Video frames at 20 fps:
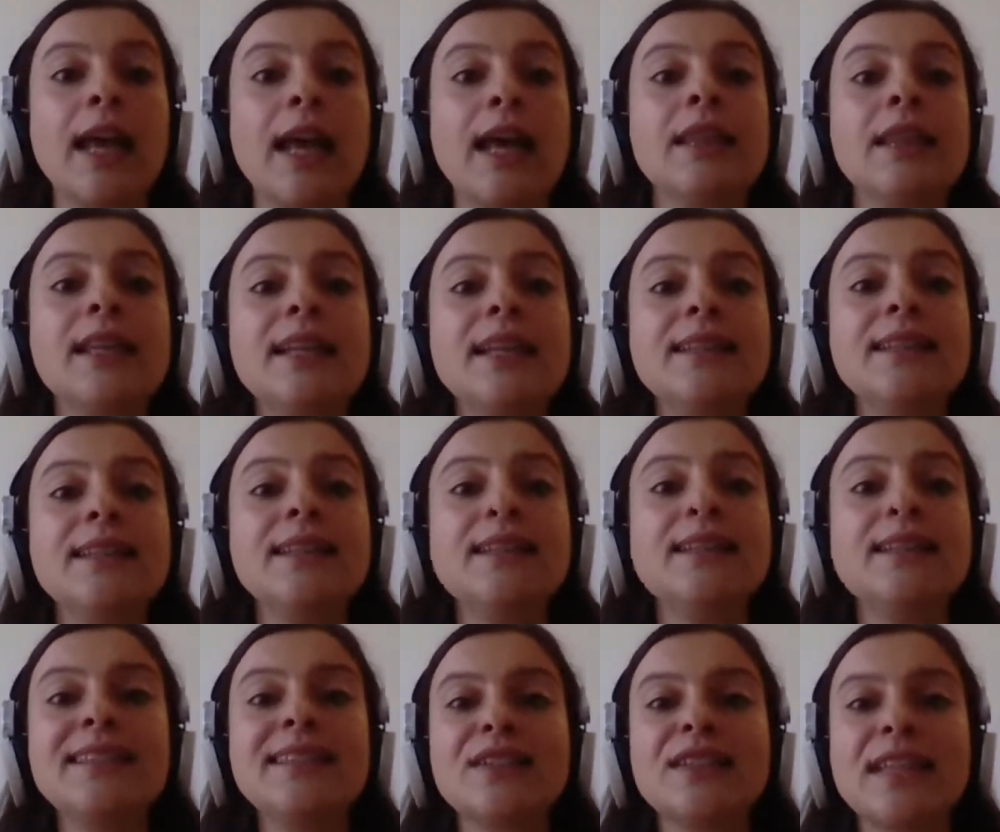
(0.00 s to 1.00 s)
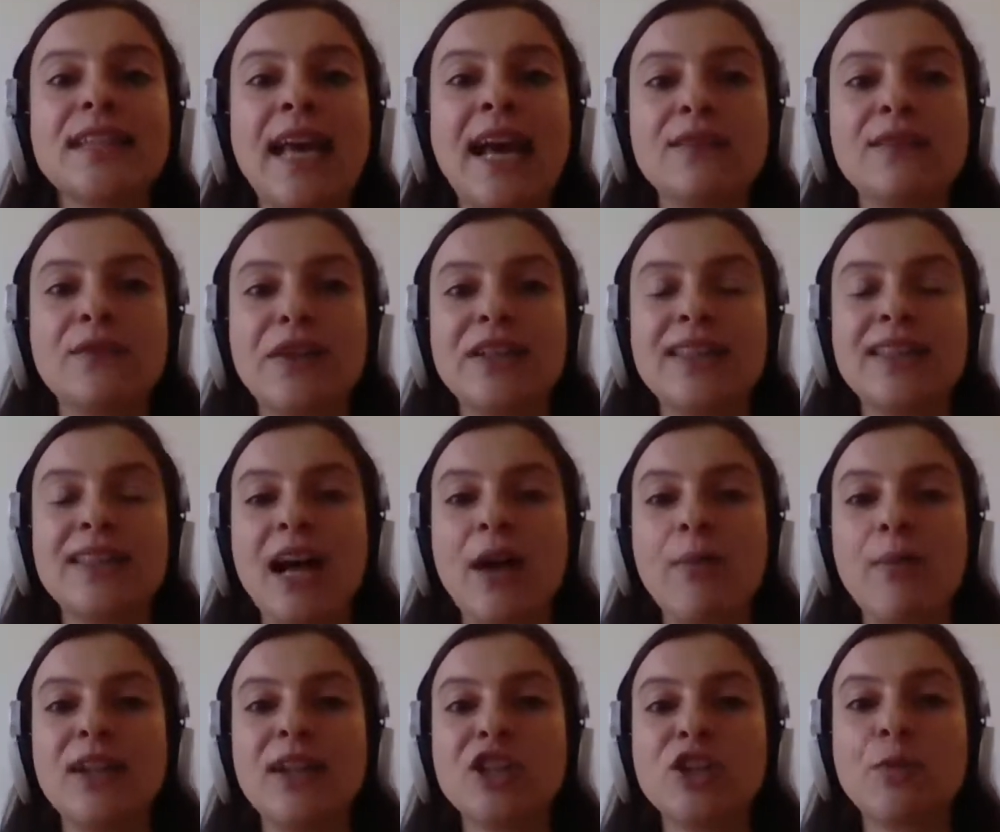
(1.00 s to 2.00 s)
These cases have
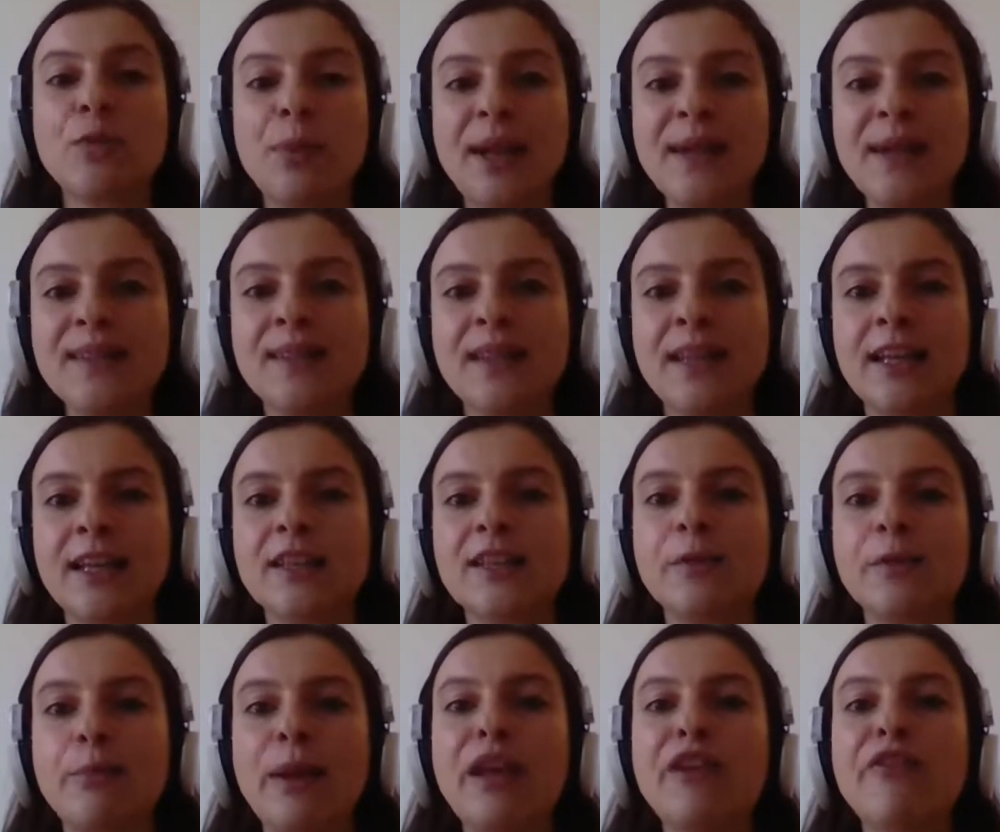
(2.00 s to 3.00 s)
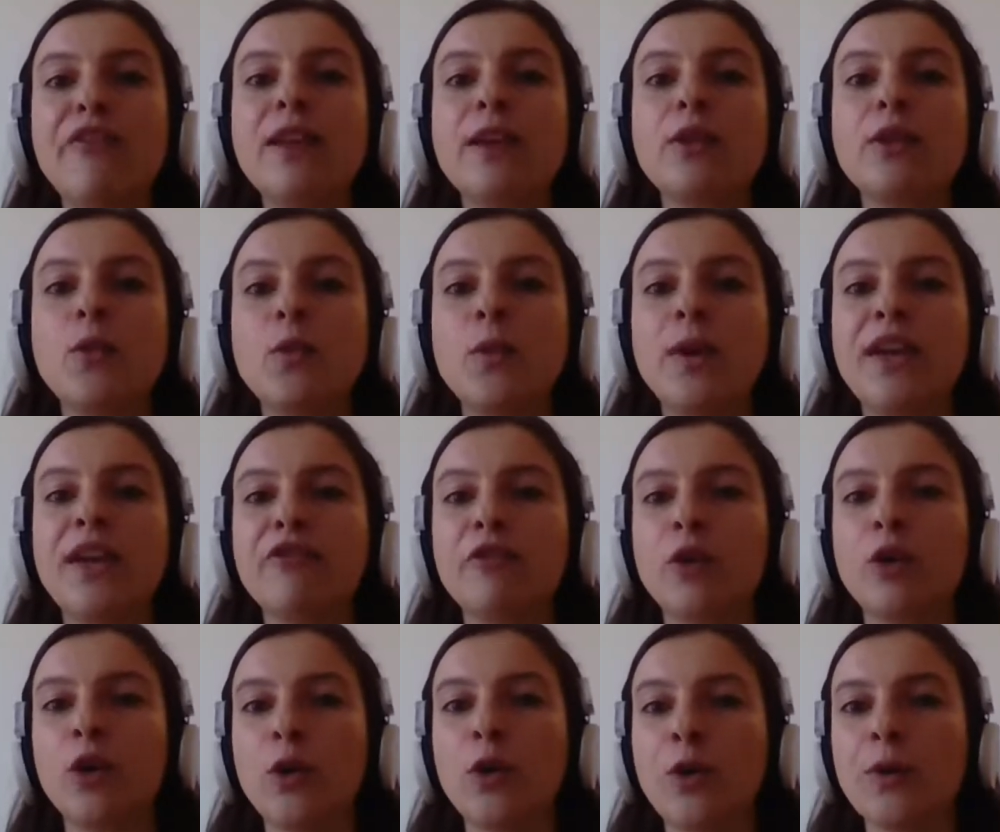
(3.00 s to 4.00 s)
established precedents paving the way
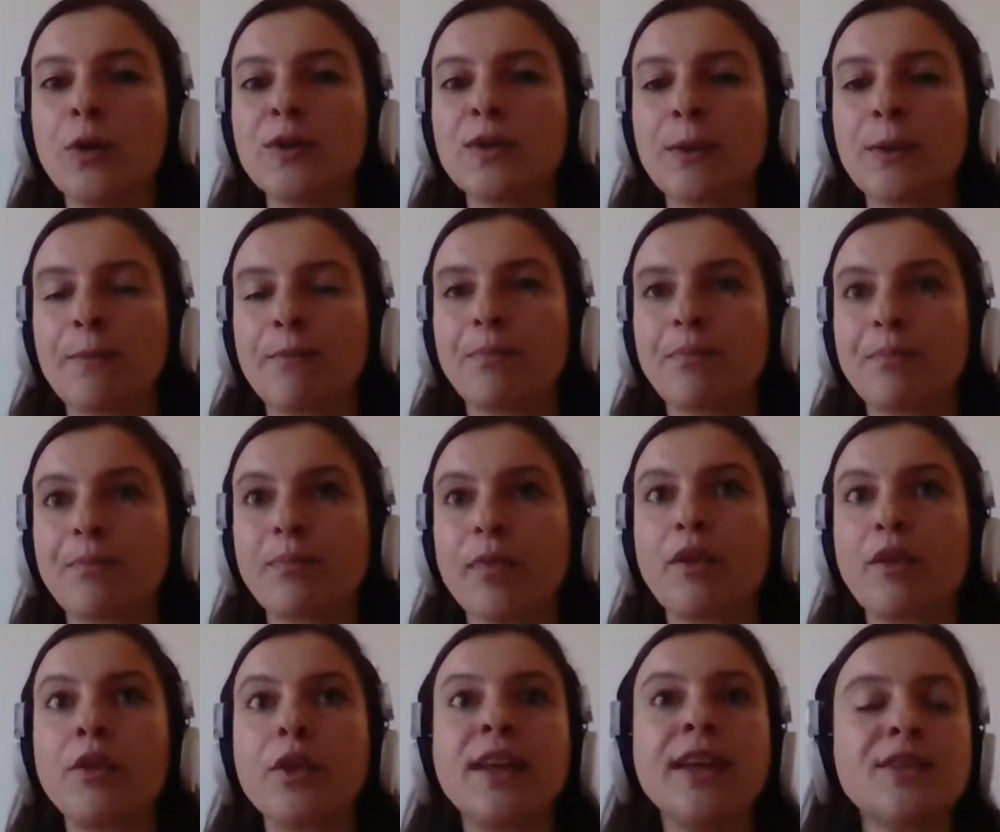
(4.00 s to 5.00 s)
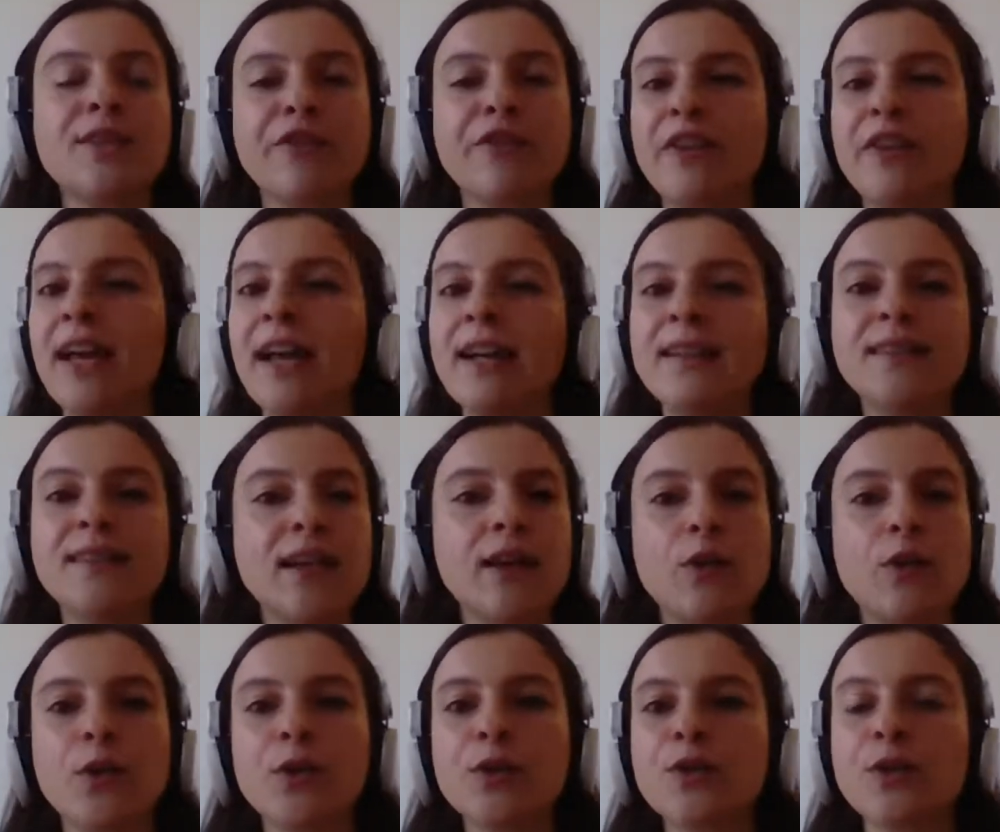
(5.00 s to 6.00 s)
for laws. The case of Nadia,
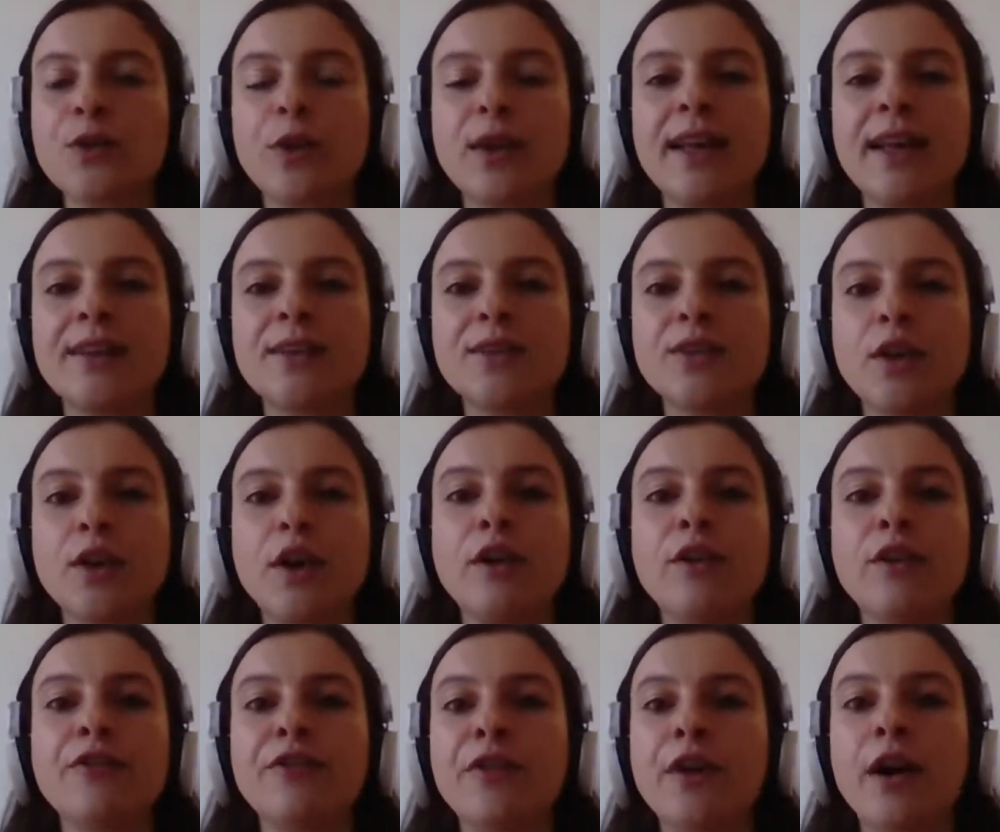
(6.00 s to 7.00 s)
also the case of